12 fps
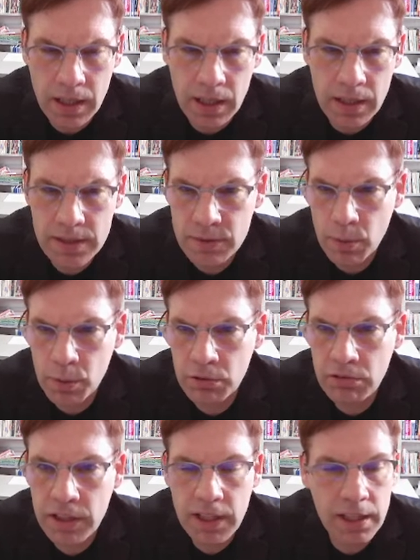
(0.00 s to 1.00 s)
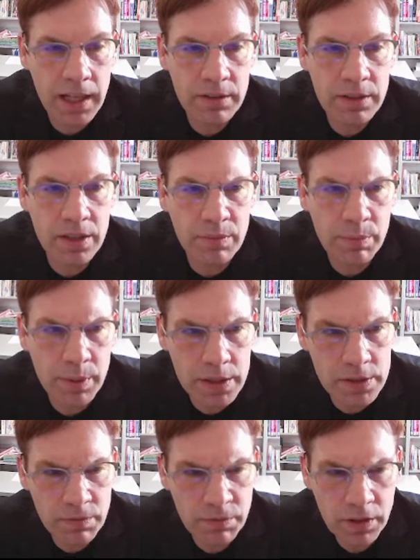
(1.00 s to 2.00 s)
Is what we read aloud at. But
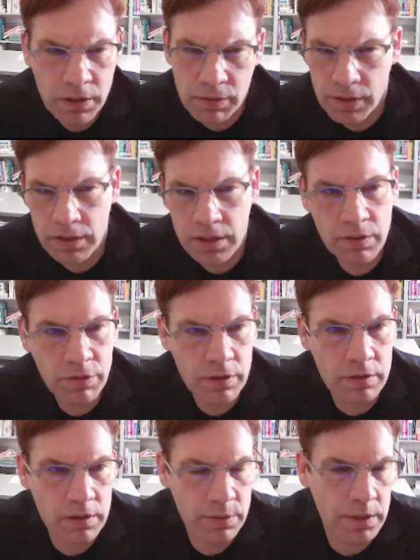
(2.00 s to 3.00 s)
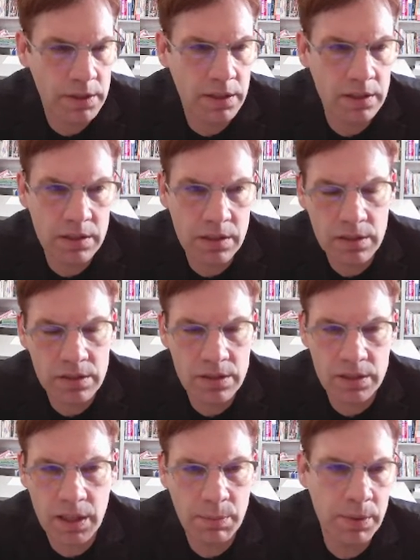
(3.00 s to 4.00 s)
it's very, very difficult to actually
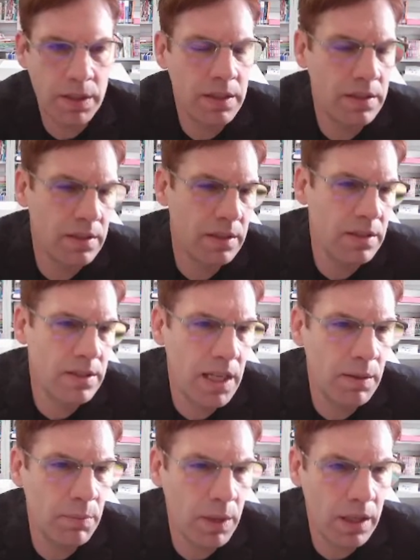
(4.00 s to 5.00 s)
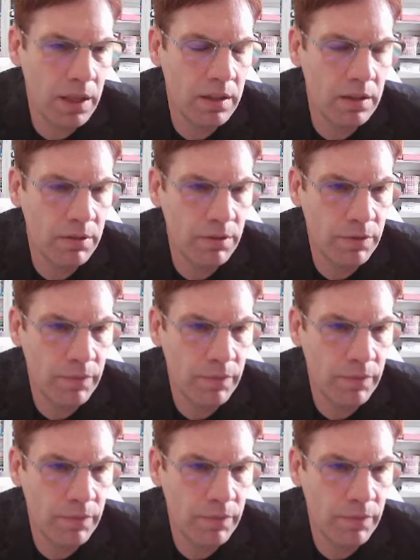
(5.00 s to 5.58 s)
judge Japanese at the same kind of,